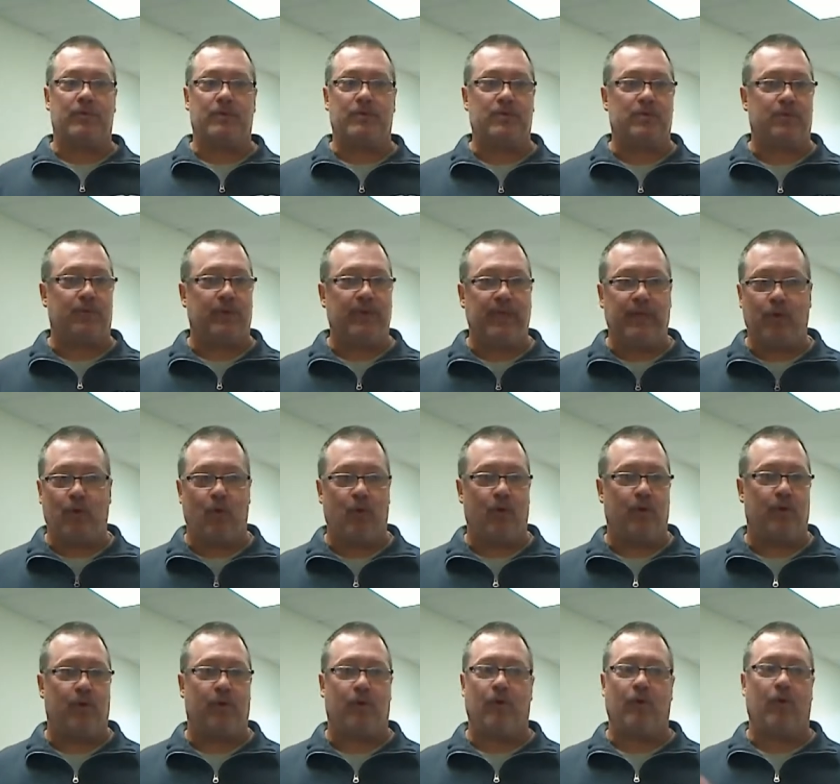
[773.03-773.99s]
street
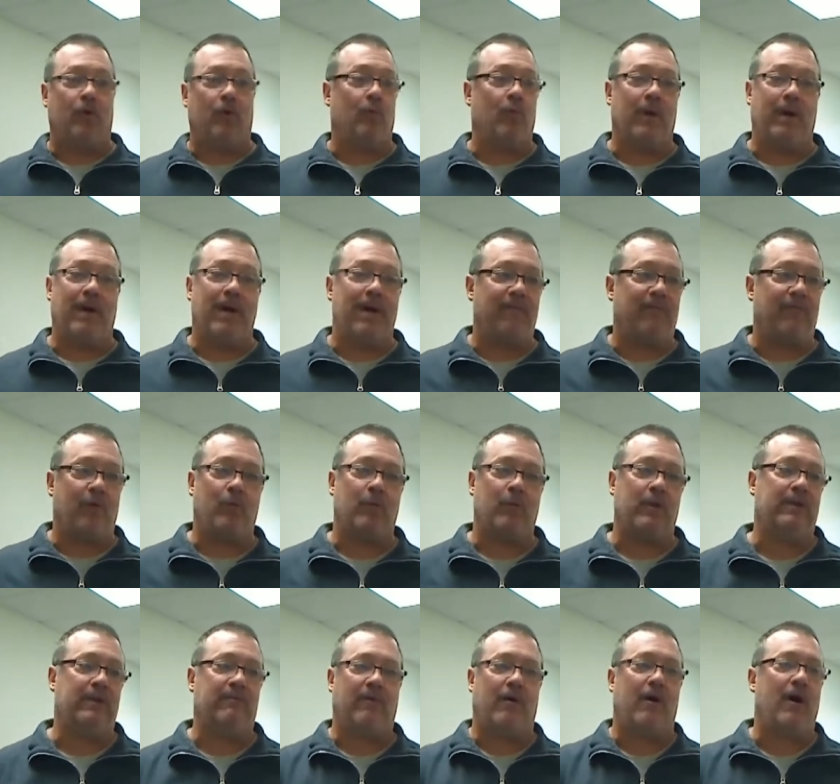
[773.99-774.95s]
corner or wherever
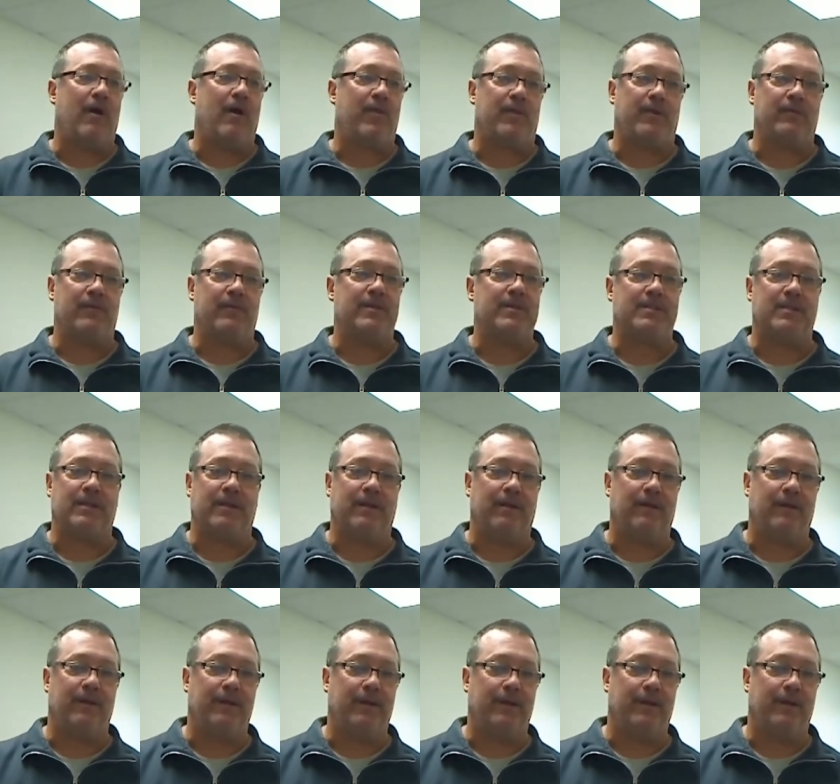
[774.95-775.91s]
we've authored the
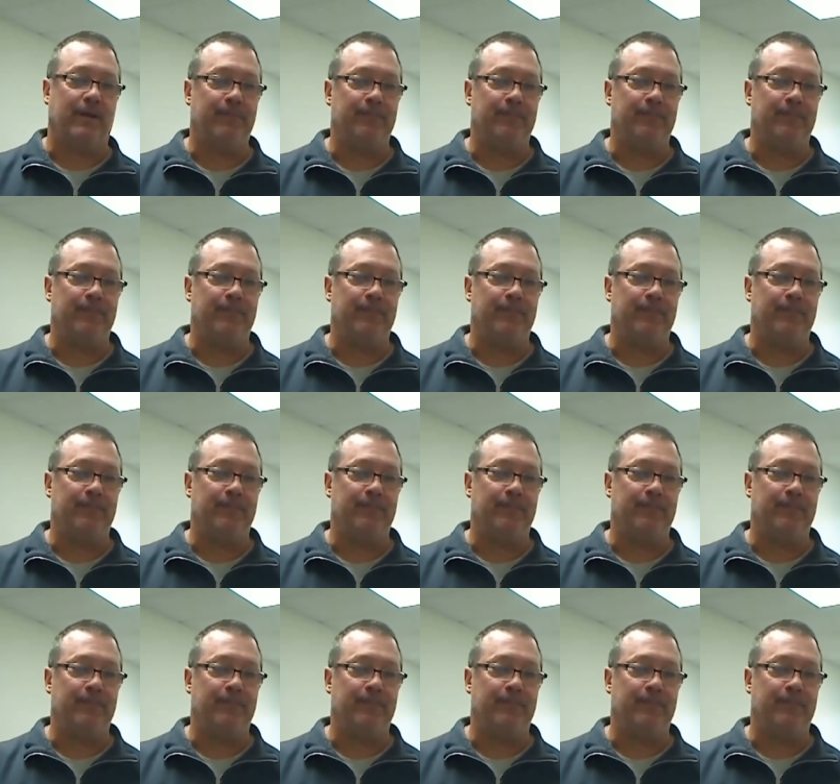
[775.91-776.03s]
scenario.